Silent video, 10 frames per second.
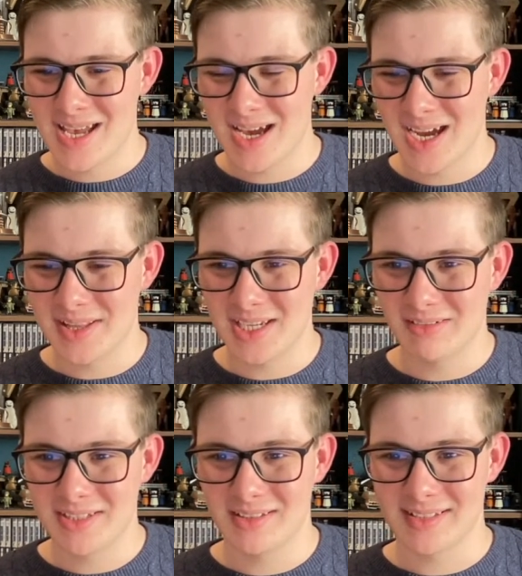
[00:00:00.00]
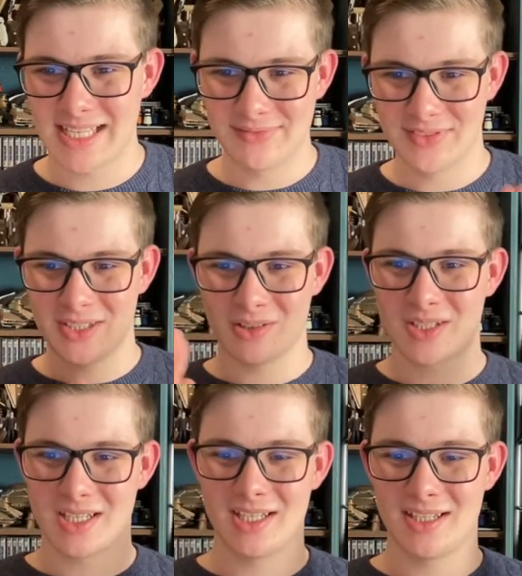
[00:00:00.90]
Uh, the original Seventh
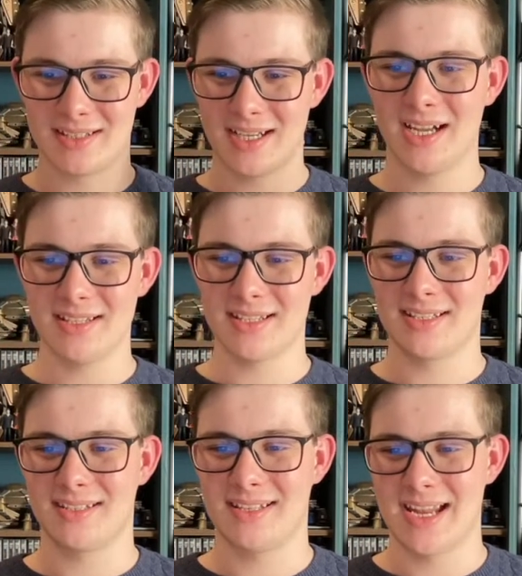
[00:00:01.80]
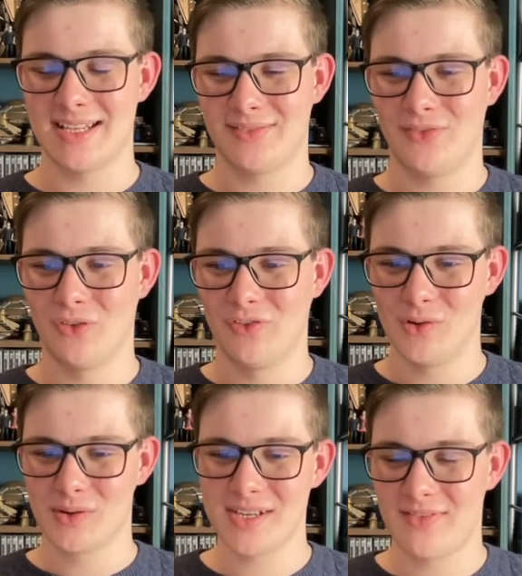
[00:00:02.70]
Doctor TARDIS set for
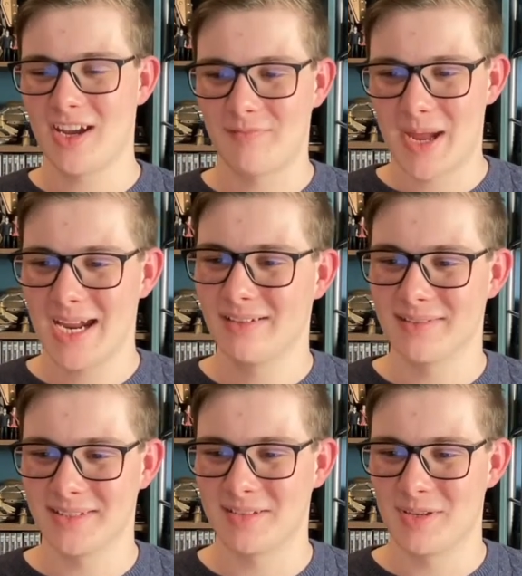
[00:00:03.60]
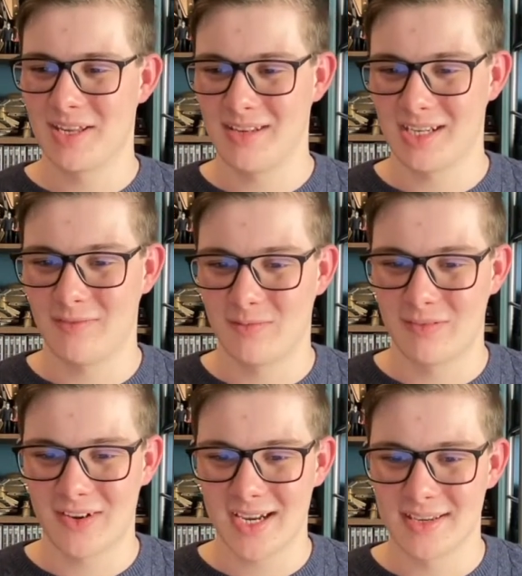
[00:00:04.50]
£45 as a birthday gift from
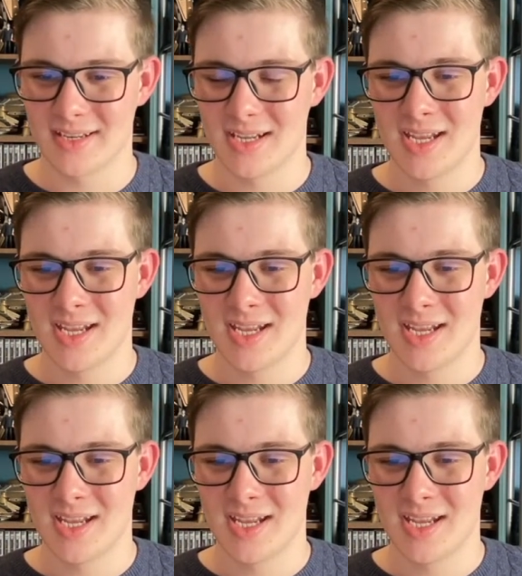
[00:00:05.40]
a friend.